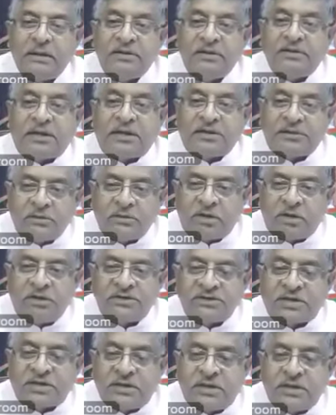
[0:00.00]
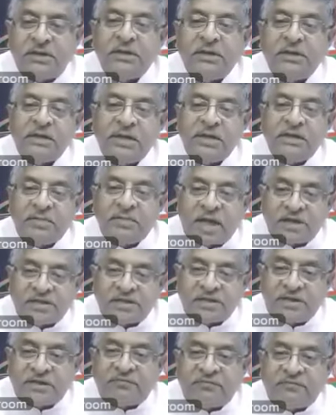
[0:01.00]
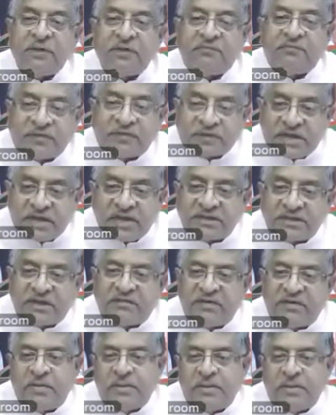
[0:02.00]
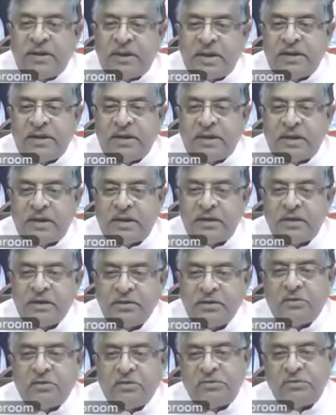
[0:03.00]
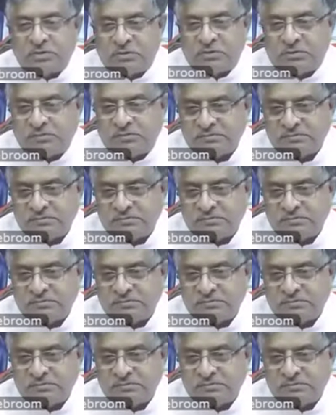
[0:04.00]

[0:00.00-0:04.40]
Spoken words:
technological, imaginative faculty available in India to do so.